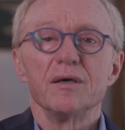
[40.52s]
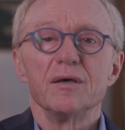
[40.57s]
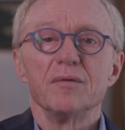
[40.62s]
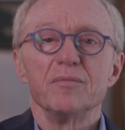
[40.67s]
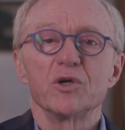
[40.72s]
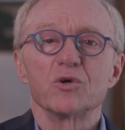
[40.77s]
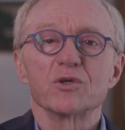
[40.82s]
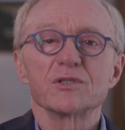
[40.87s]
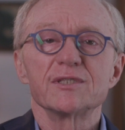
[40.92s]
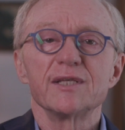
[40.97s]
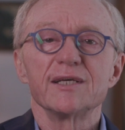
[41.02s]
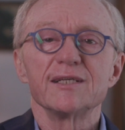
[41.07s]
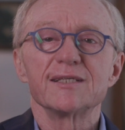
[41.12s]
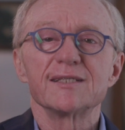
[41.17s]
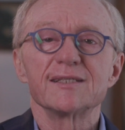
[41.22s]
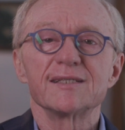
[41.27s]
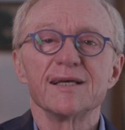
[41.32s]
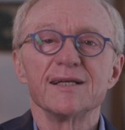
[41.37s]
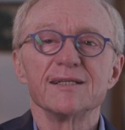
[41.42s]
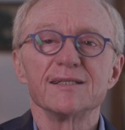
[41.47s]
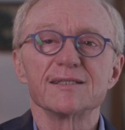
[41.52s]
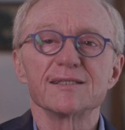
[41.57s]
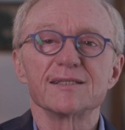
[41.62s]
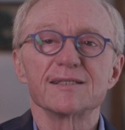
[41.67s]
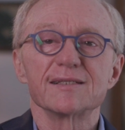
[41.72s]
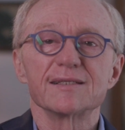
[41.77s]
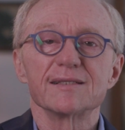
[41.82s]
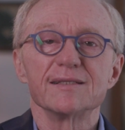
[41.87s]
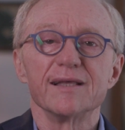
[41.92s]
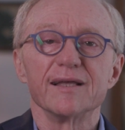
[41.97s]
because they
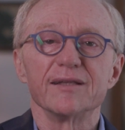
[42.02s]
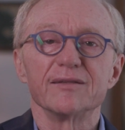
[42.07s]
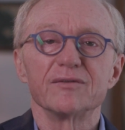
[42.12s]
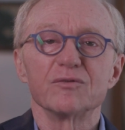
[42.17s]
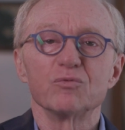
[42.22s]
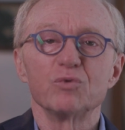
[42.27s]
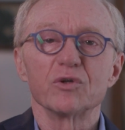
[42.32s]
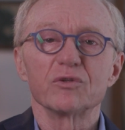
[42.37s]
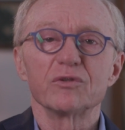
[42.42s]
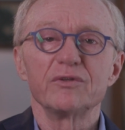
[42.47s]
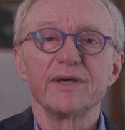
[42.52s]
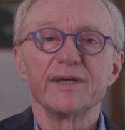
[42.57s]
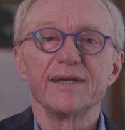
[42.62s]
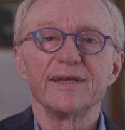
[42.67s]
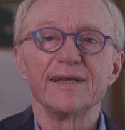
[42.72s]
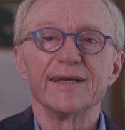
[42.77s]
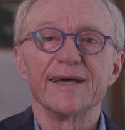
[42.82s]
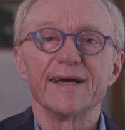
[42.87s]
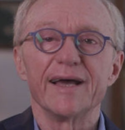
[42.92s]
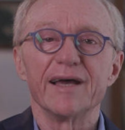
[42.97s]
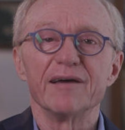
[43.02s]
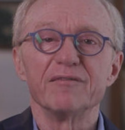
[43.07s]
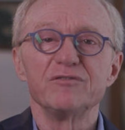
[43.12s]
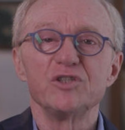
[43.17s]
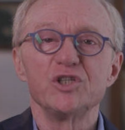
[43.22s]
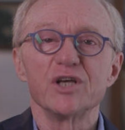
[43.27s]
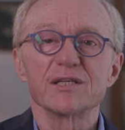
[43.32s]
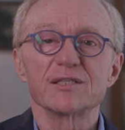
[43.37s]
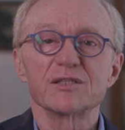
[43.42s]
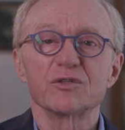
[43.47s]
sense that what they have
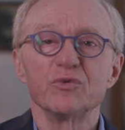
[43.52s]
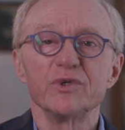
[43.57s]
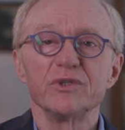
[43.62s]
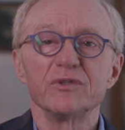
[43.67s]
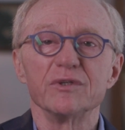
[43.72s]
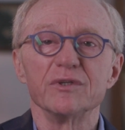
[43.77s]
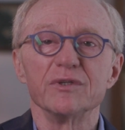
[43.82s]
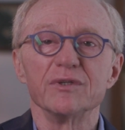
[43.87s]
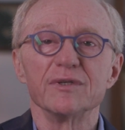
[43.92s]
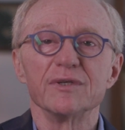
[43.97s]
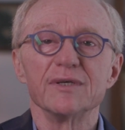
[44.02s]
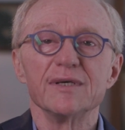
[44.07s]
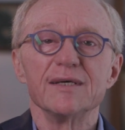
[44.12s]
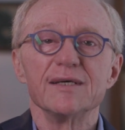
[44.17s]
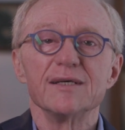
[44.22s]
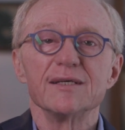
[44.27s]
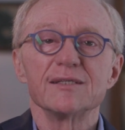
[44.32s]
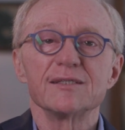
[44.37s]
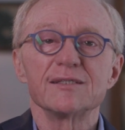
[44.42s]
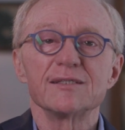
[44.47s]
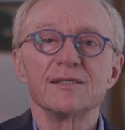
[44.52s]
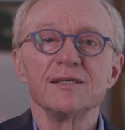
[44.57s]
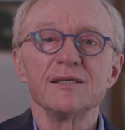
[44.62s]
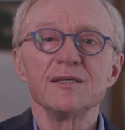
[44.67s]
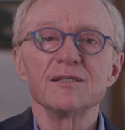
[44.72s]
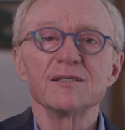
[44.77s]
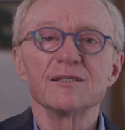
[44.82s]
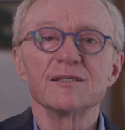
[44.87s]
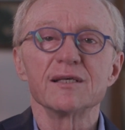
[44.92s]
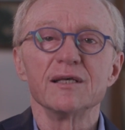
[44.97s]
just written
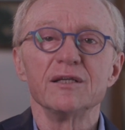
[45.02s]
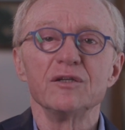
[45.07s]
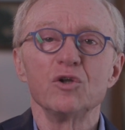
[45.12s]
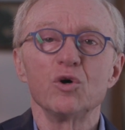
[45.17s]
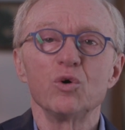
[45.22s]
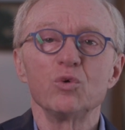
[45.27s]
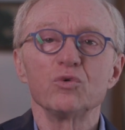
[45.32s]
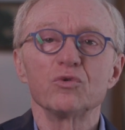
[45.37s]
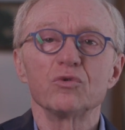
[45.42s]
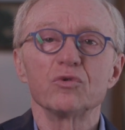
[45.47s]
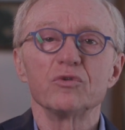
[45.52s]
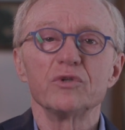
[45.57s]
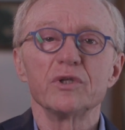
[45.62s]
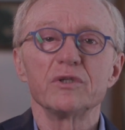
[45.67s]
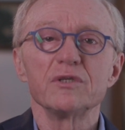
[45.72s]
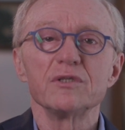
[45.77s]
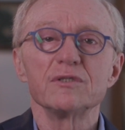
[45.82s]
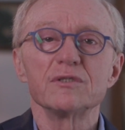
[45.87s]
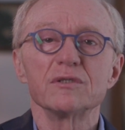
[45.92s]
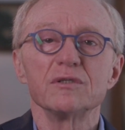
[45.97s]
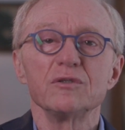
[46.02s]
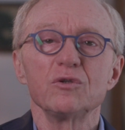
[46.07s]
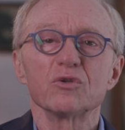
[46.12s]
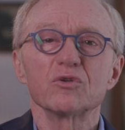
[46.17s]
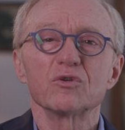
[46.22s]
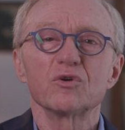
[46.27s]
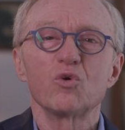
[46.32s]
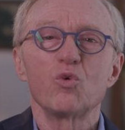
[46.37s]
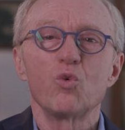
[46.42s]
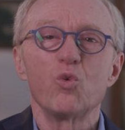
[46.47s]
sings a note that is
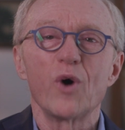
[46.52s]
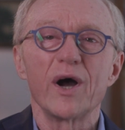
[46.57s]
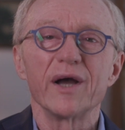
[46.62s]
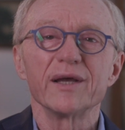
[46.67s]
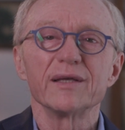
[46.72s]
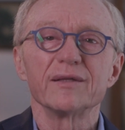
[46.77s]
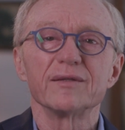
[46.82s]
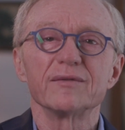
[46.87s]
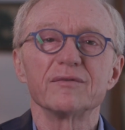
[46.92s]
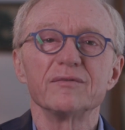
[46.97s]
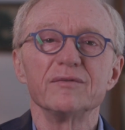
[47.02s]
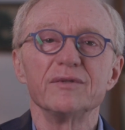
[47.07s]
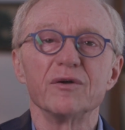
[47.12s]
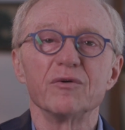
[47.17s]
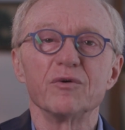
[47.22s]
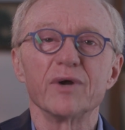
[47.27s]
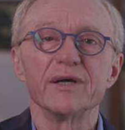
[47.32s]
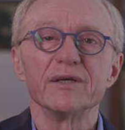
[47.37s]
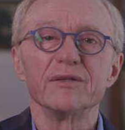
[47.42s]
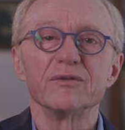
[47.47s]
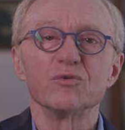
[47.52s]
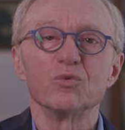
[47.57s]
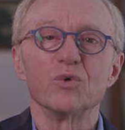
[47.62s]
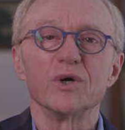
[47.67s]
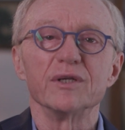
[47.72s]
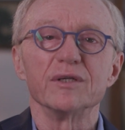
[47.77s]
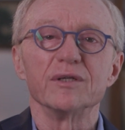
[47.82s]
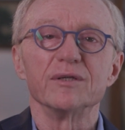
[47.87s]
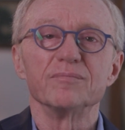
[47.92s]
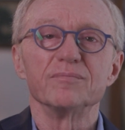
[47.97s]
not quite the right
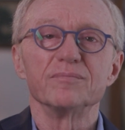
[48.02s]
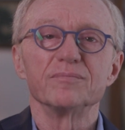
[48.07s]
one.